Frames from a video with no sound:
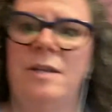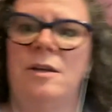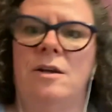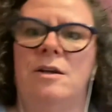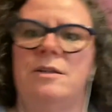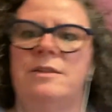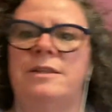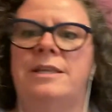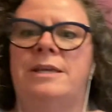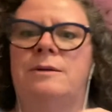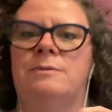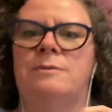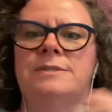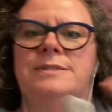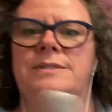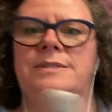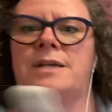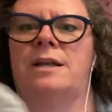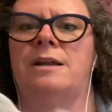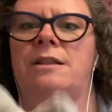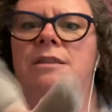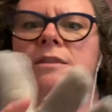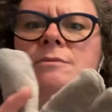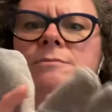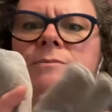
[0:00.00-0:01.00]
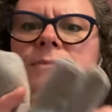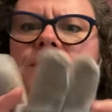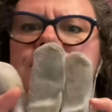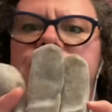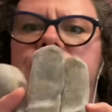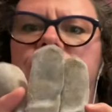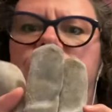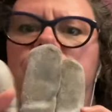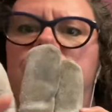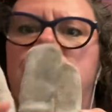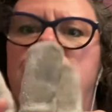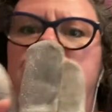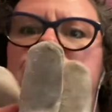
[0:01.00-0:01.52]
on the outside of them.
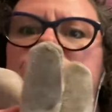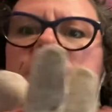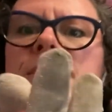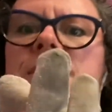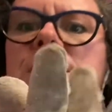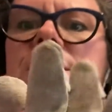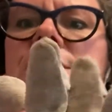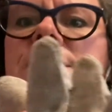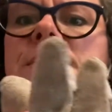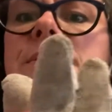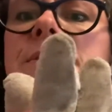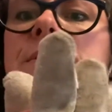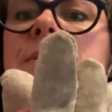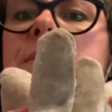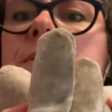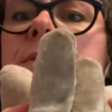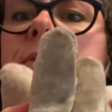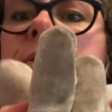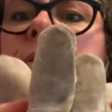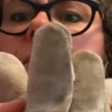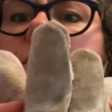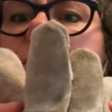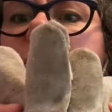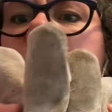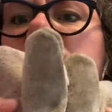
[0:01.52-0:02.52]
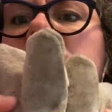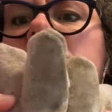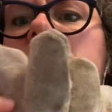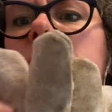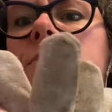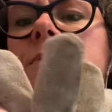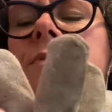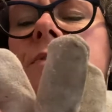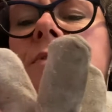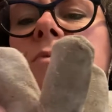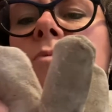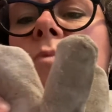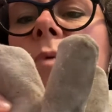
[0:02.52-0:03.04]
So you see this, these are
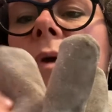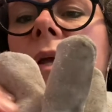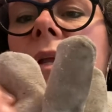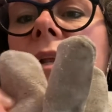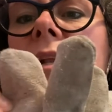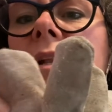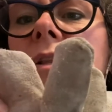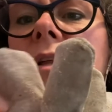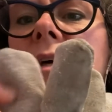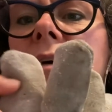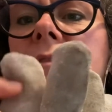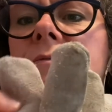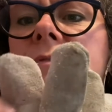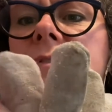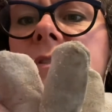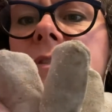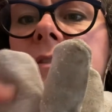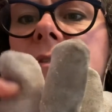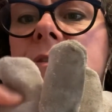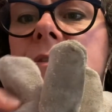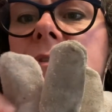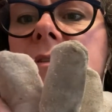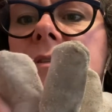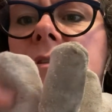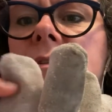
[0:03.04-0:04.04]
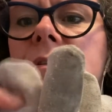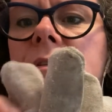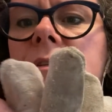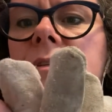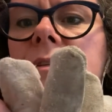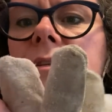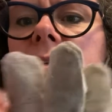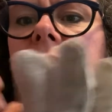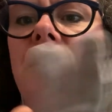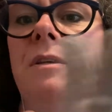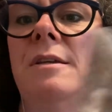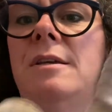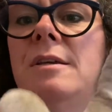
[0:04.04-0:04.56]
suede gloves.
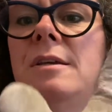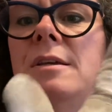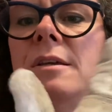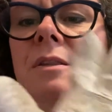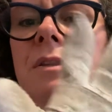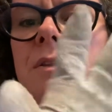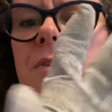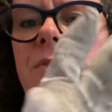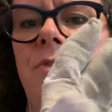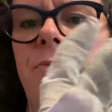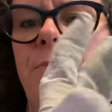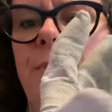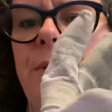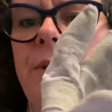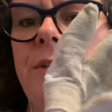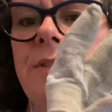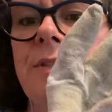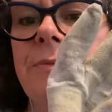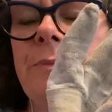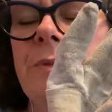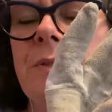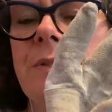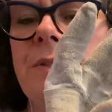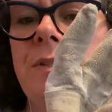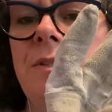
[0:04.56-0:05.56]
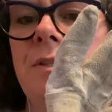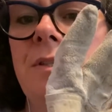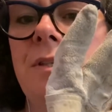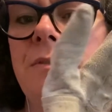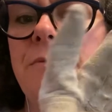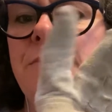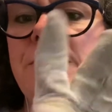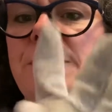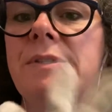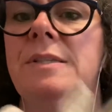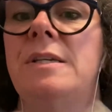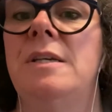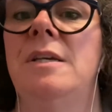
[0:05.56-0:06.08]
These are my husband's
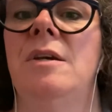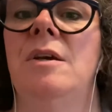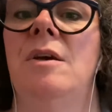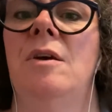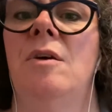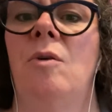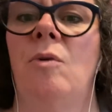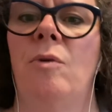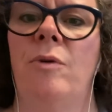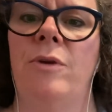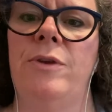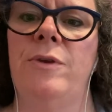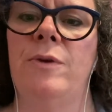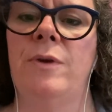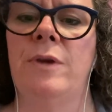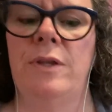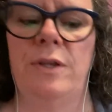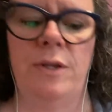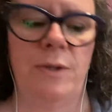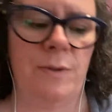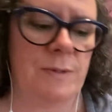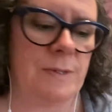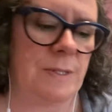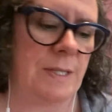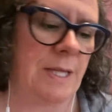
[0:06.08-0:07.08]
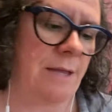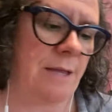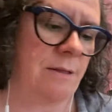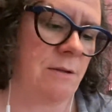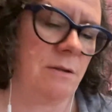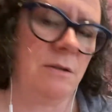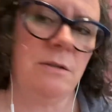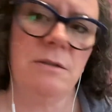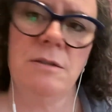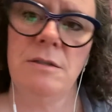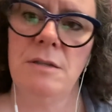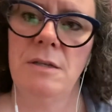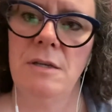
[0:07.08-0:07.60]
gloves. Or you could use
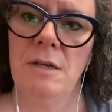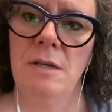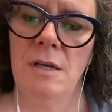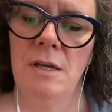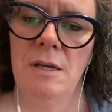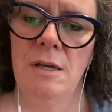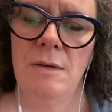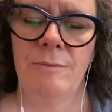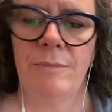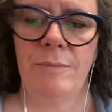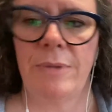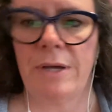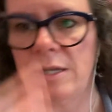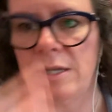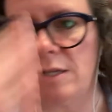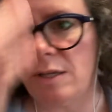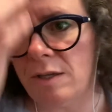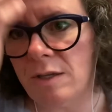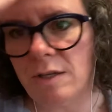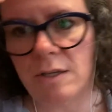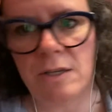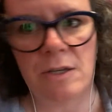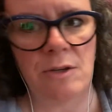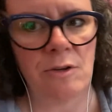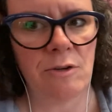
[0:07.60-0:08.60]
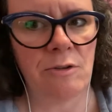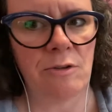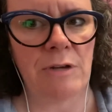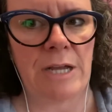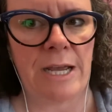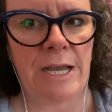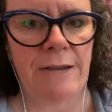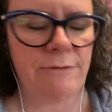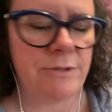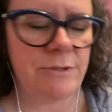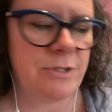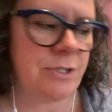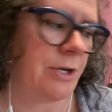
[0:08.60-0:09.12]
leather, but your
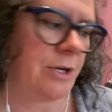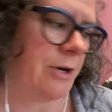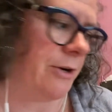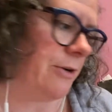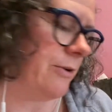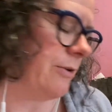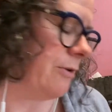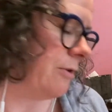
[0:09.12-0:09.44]
average garden